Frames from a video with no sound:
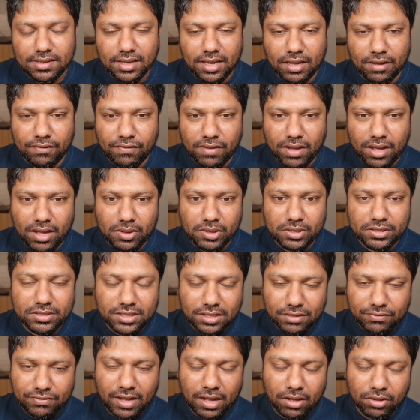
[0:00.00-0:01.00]
if our
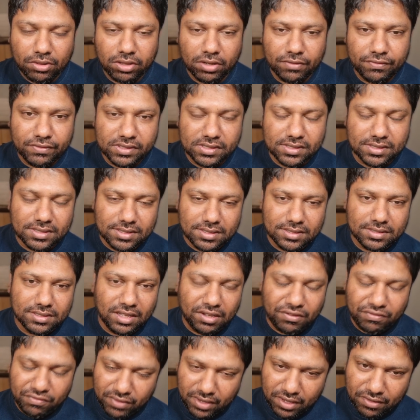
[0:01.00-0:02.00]
chief health officers,
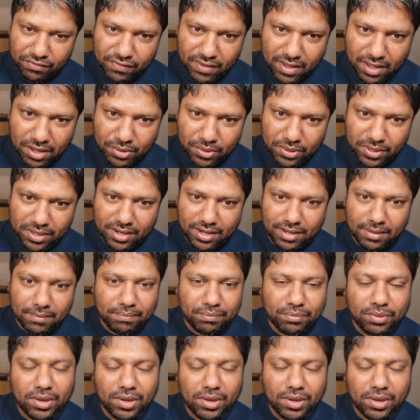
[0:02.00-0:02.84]
if our